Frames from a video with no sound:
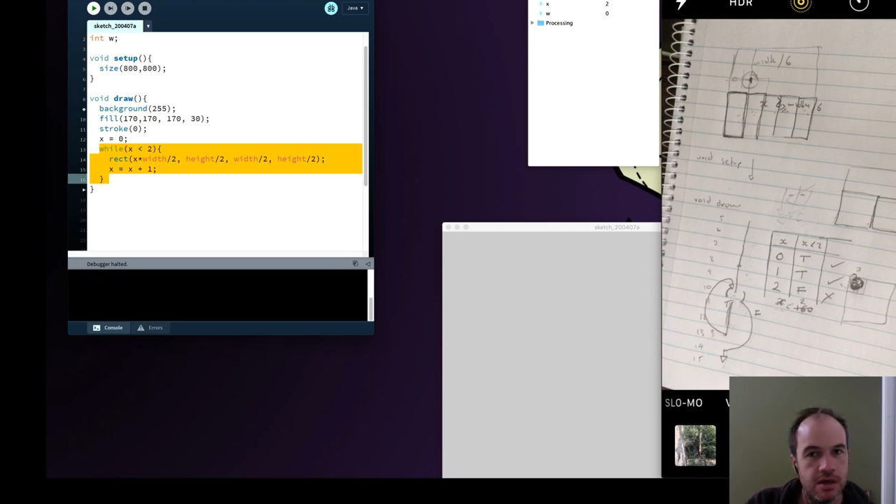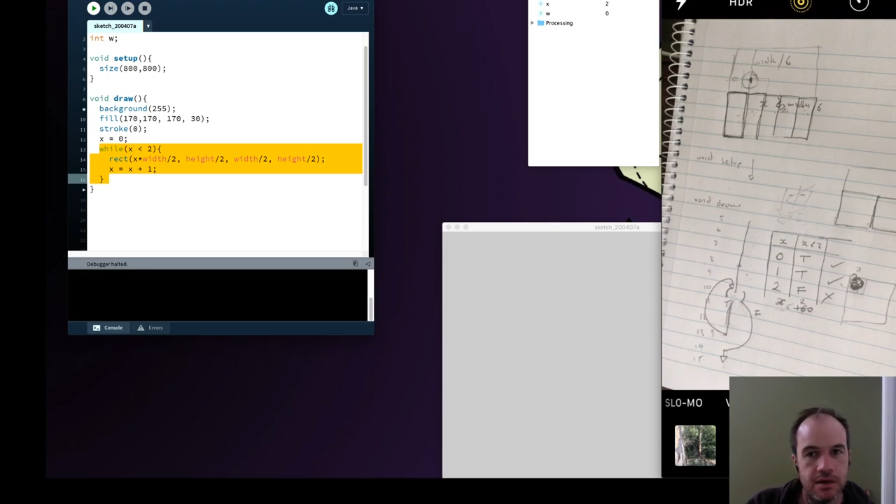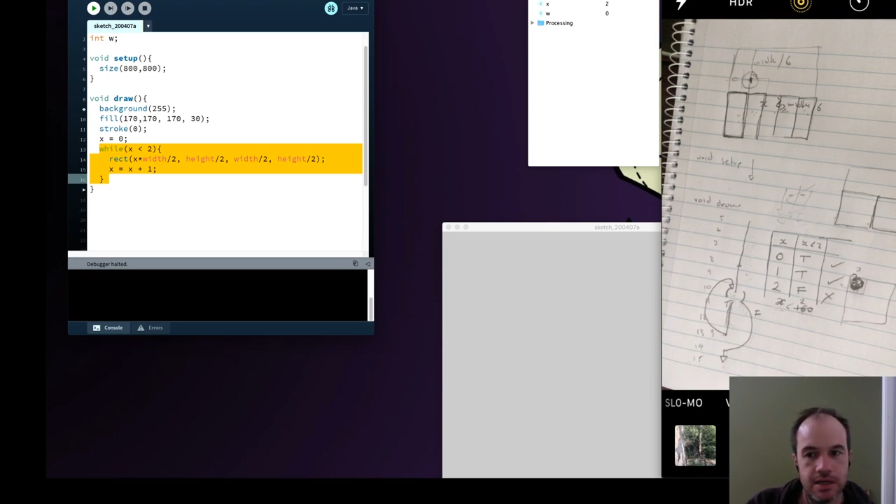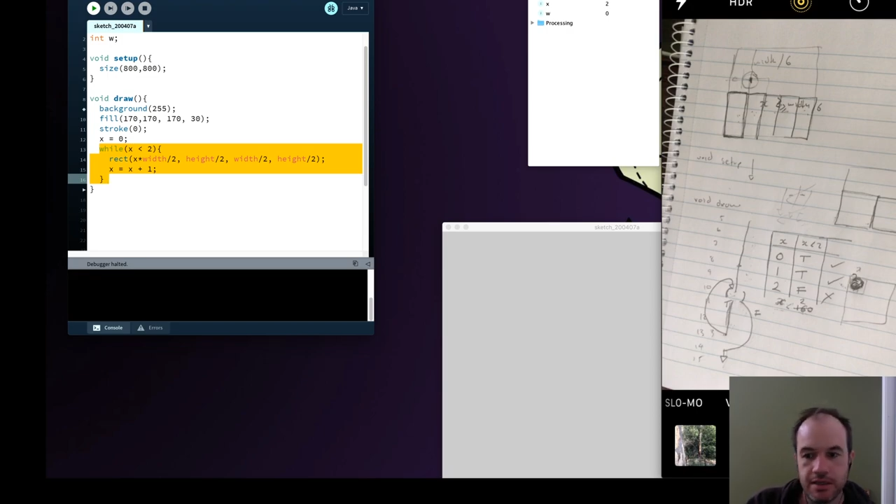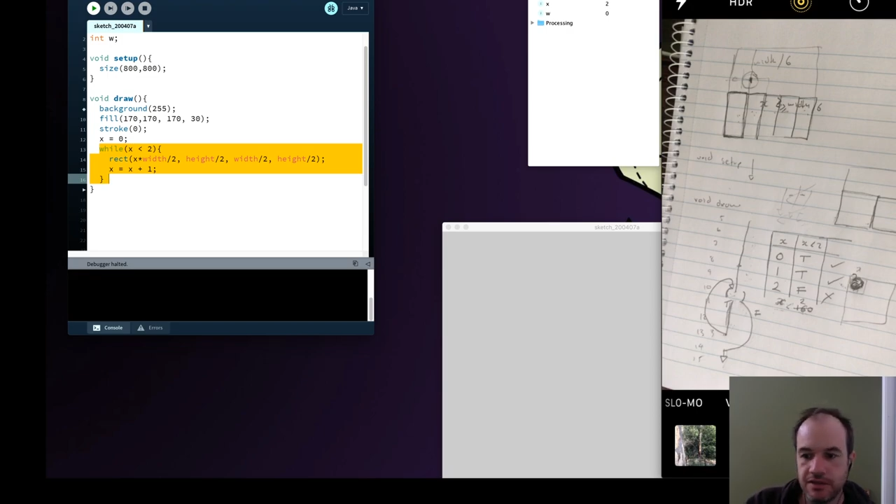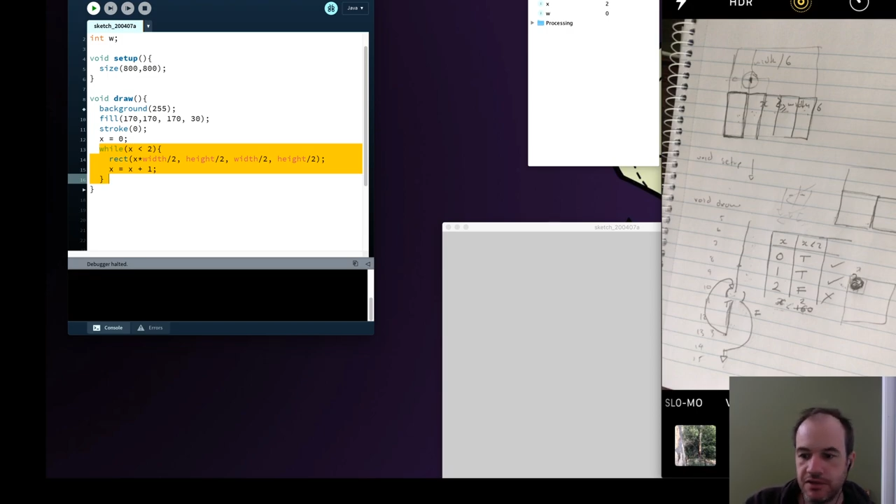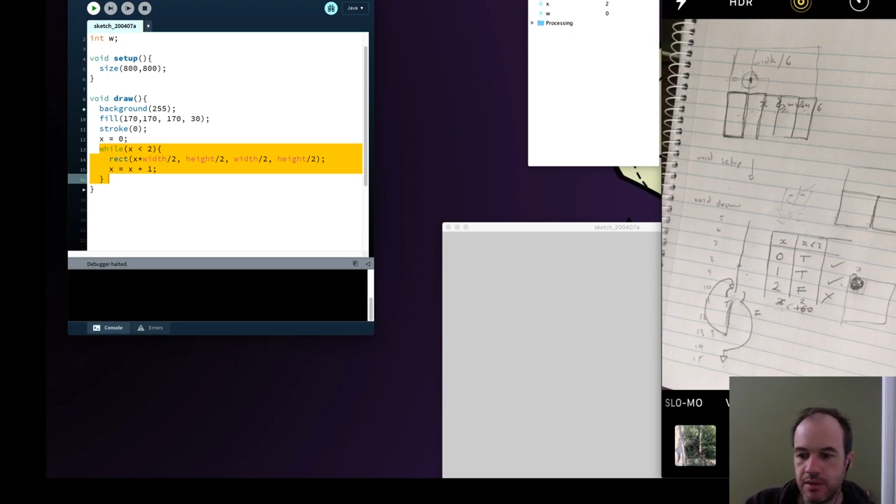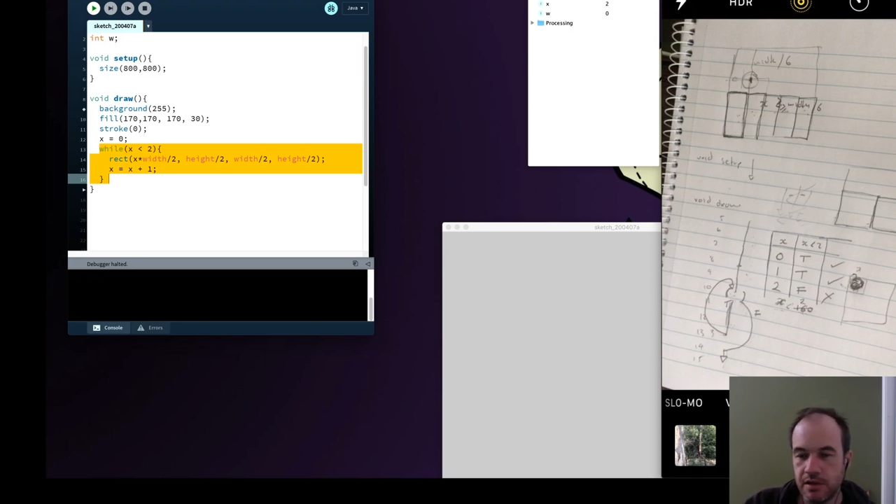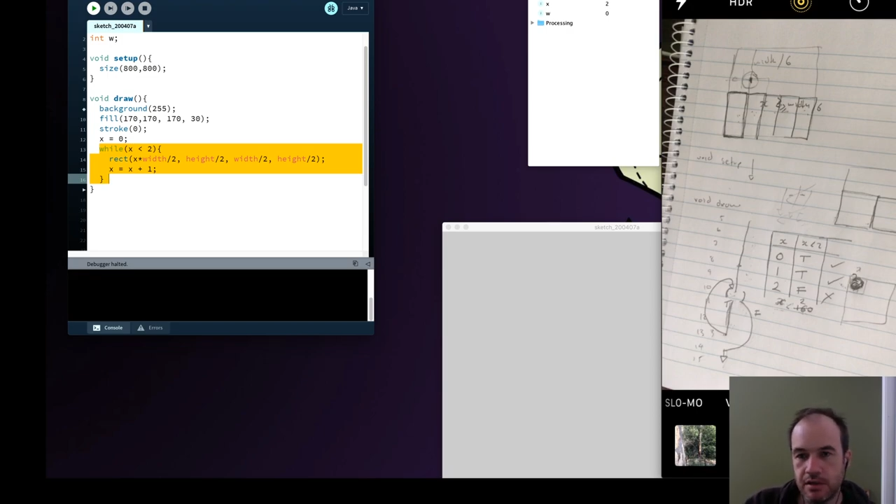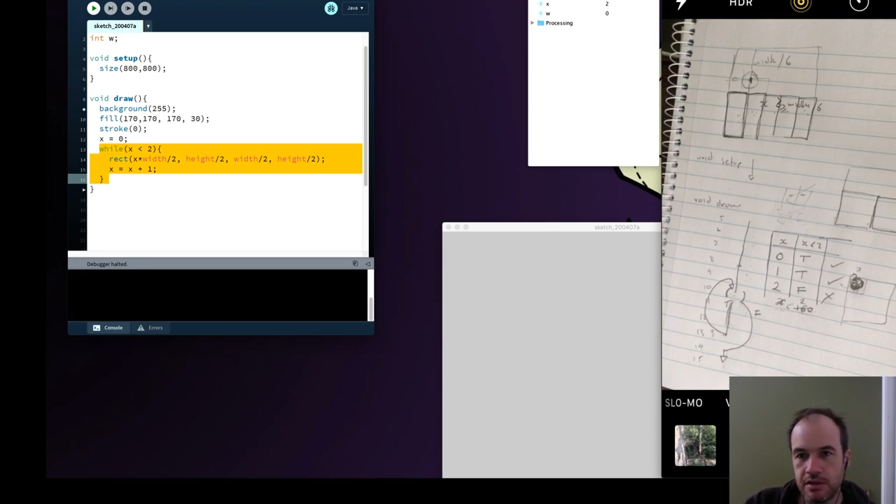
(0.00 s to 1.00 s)
All right, thanks for
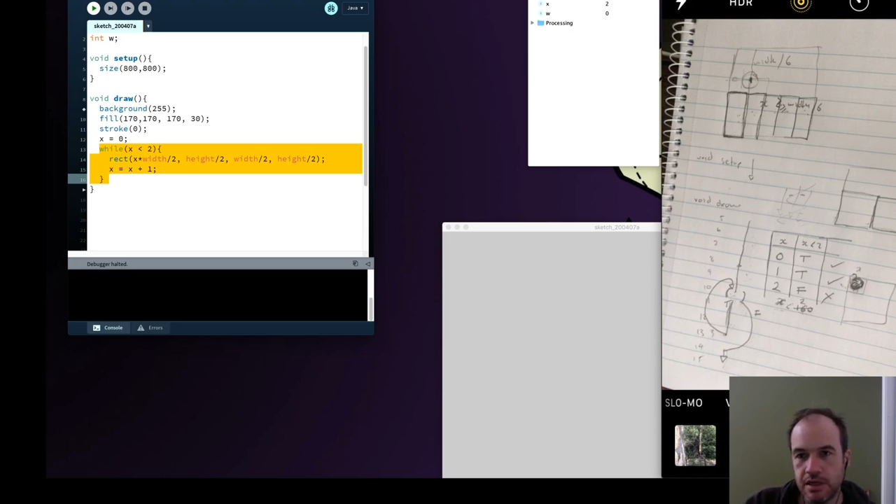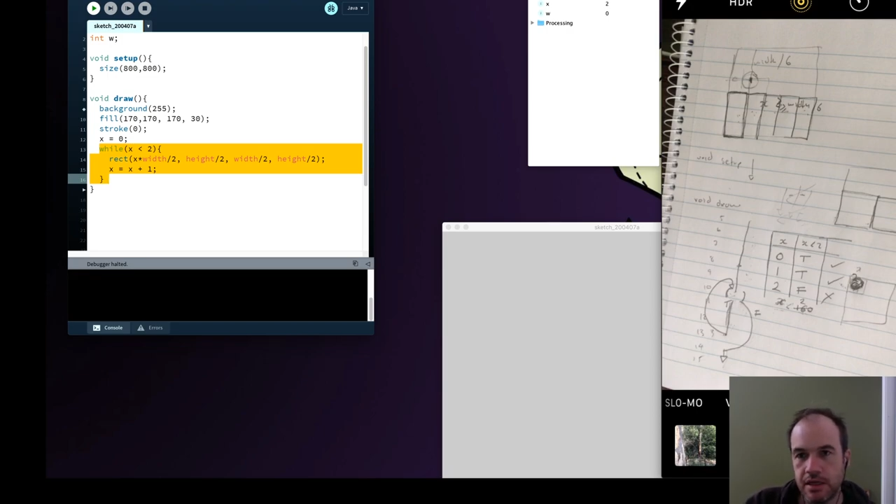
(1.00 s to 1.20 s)
coming along, and